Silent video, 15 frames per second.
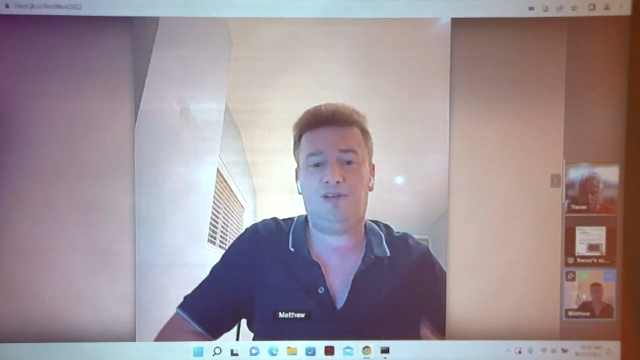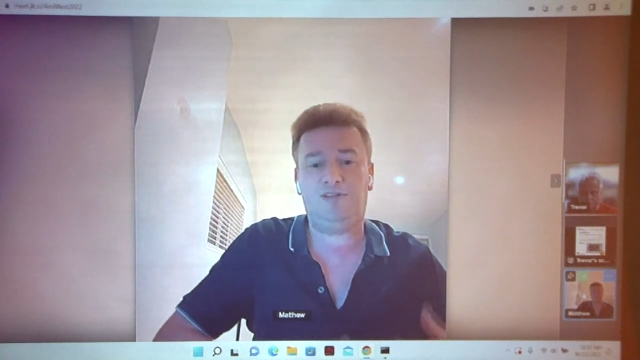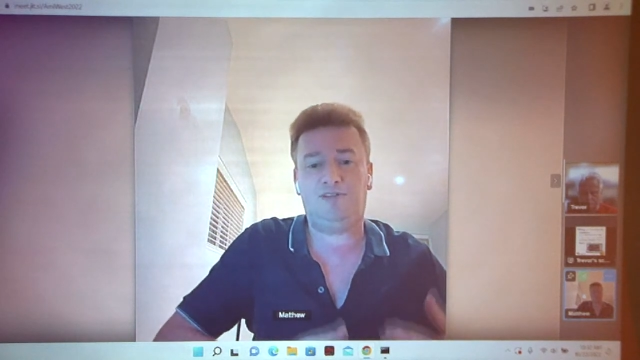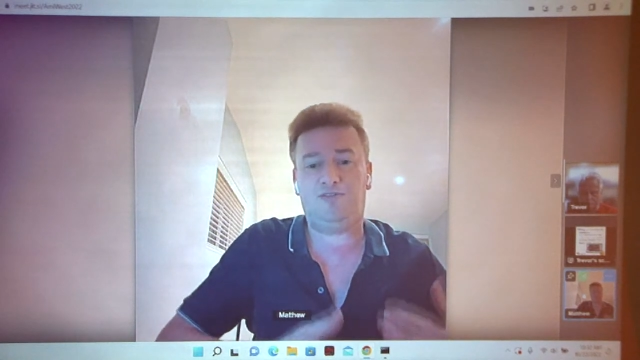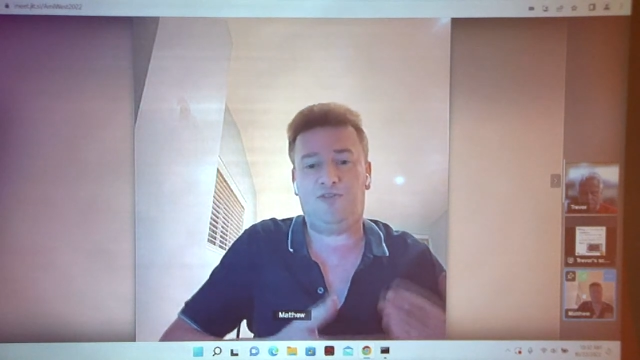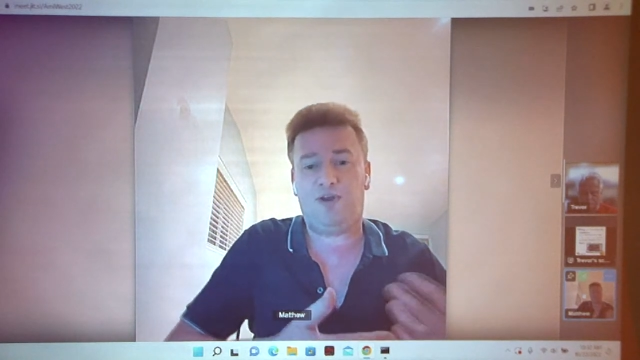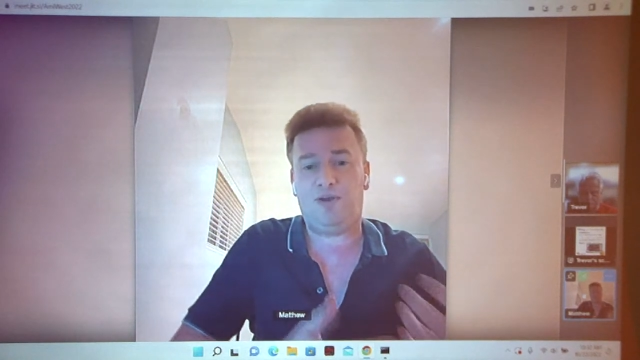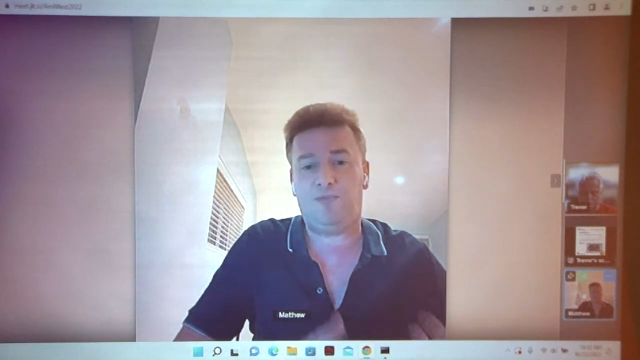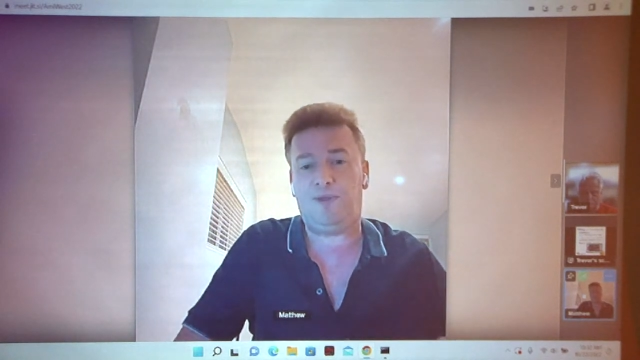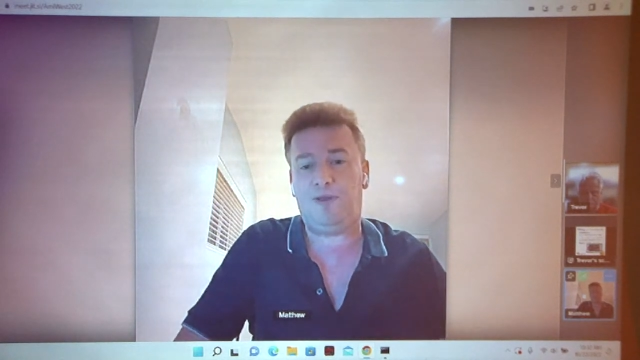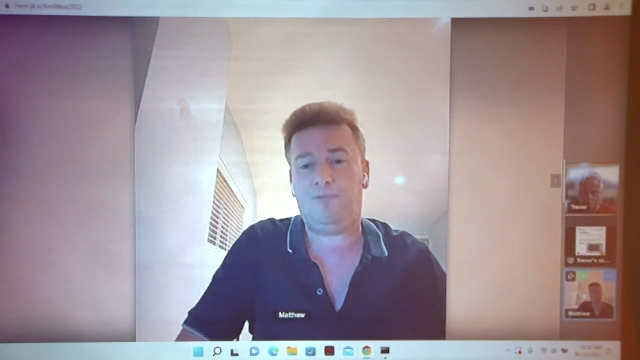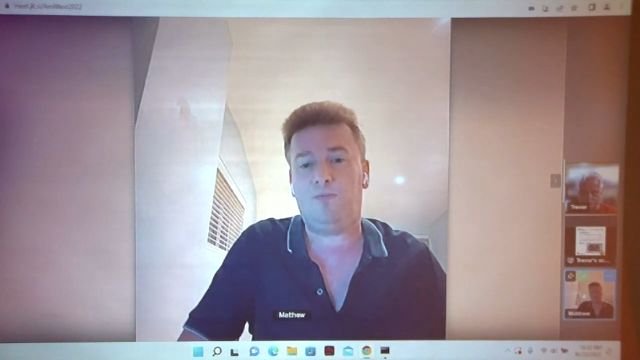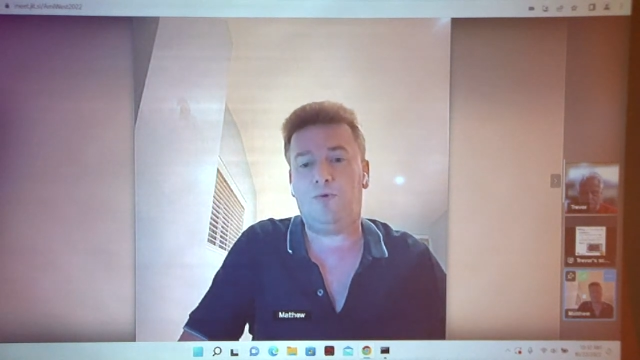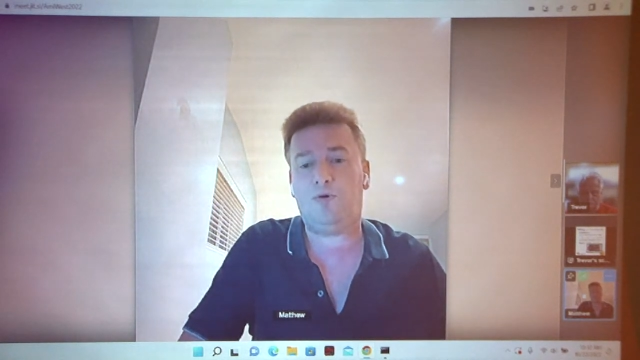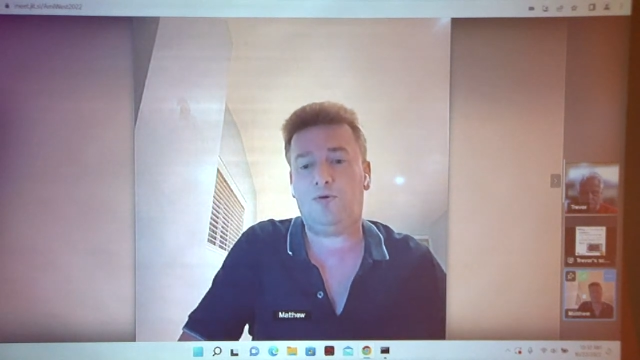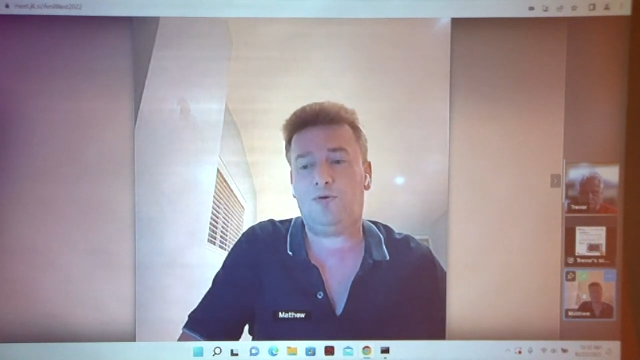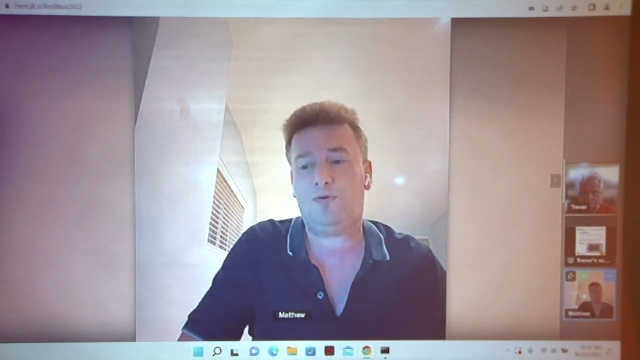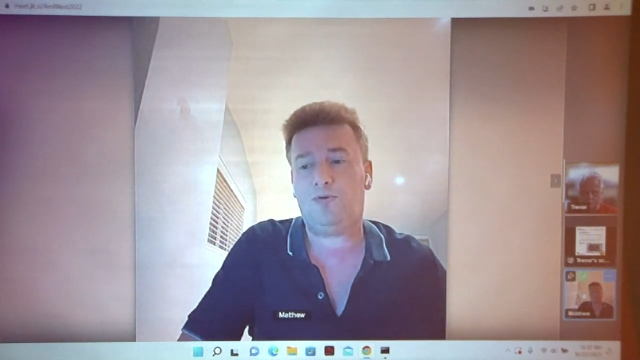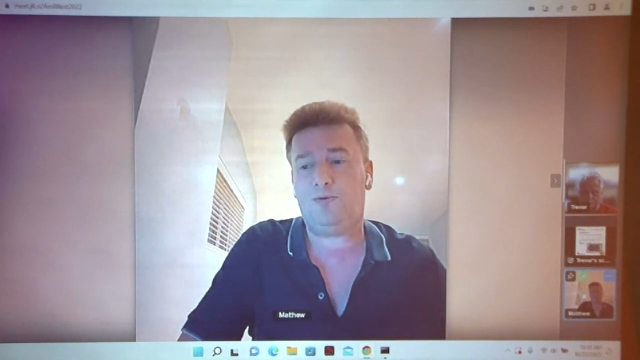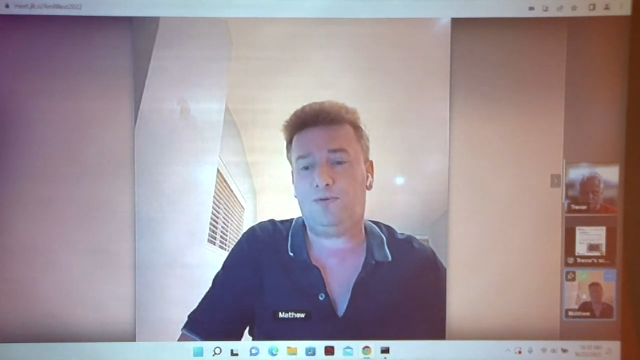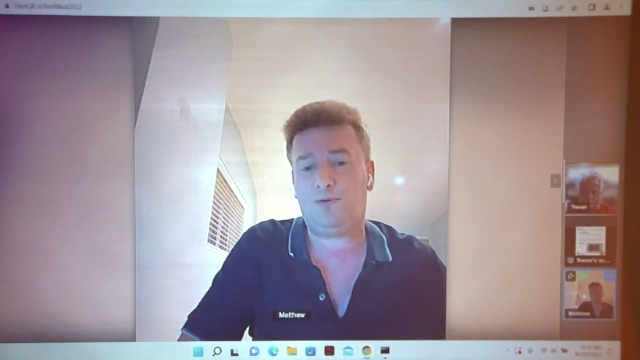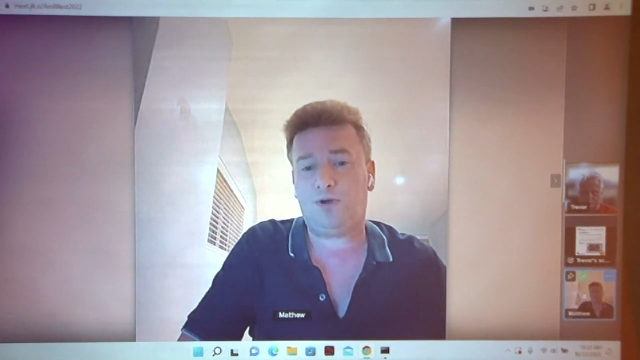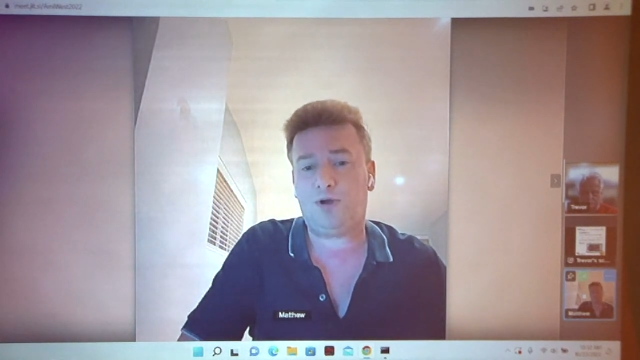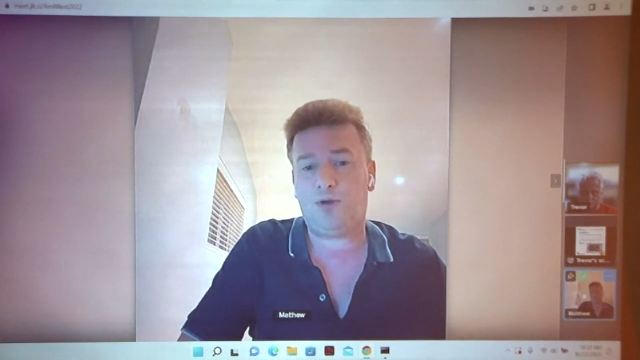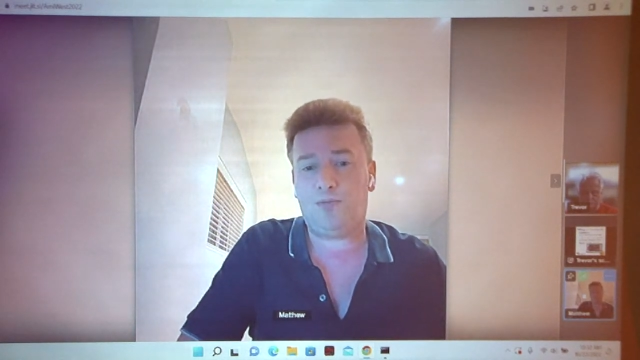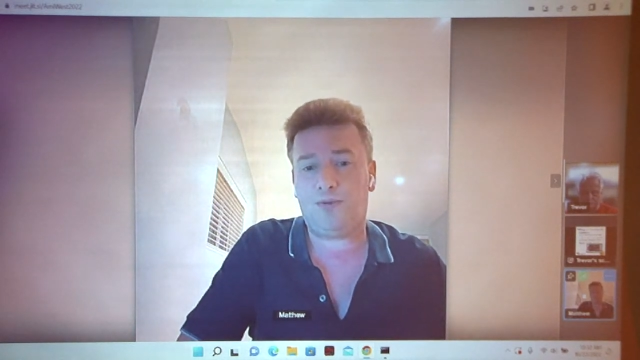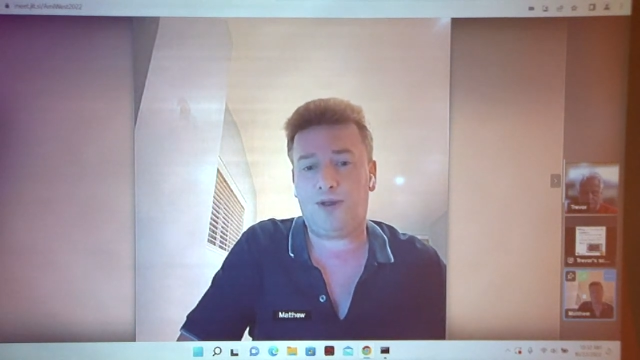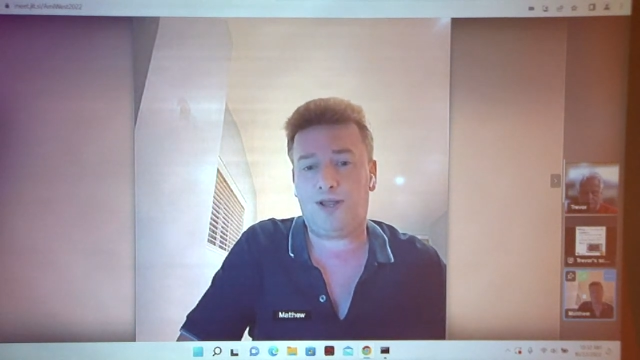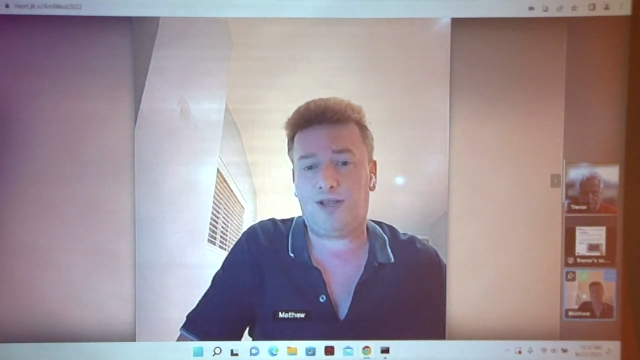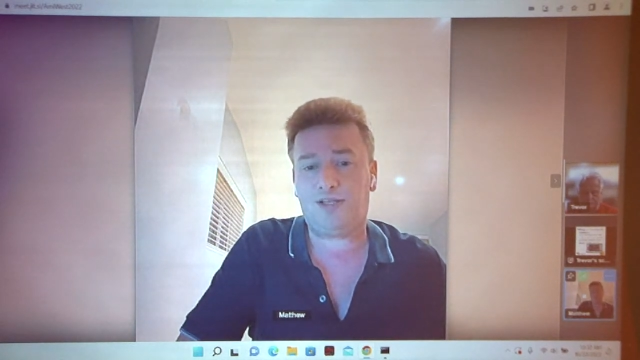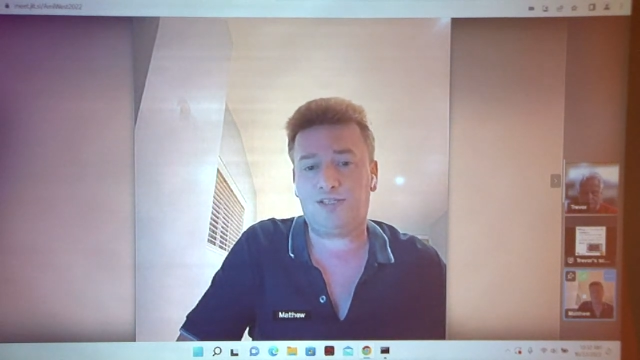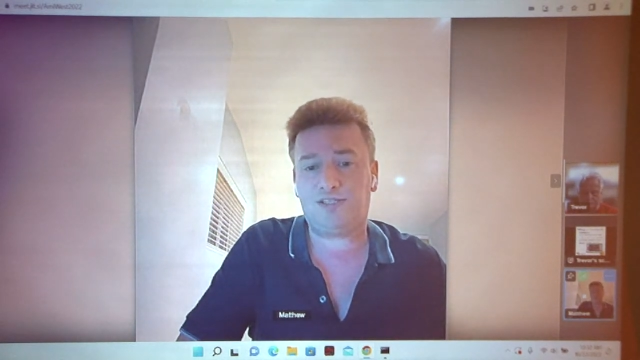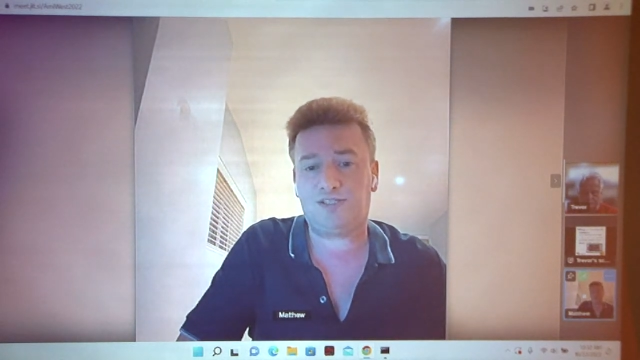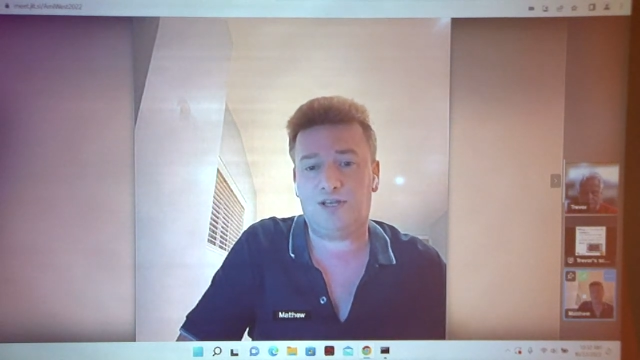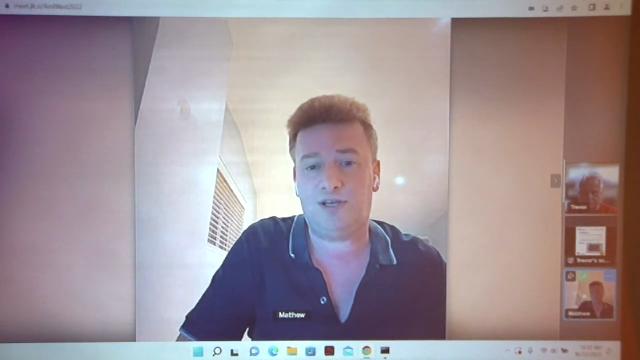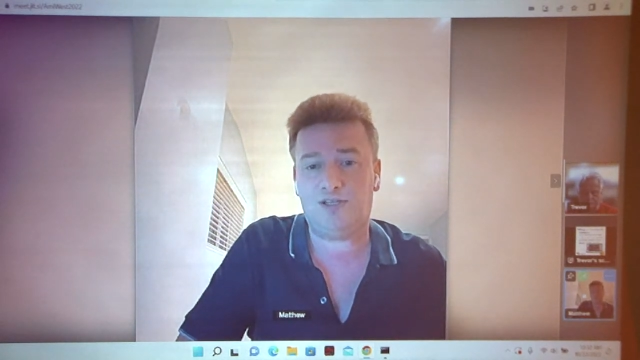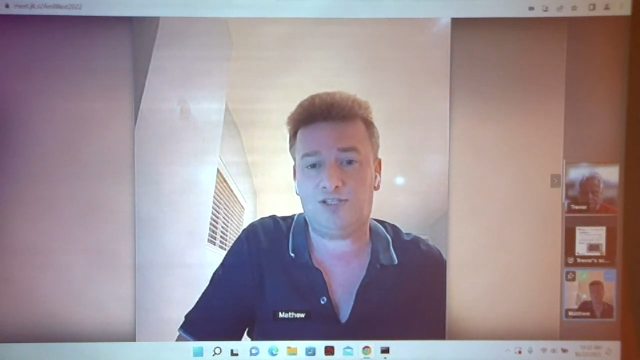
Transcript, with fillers: developing more complex uh,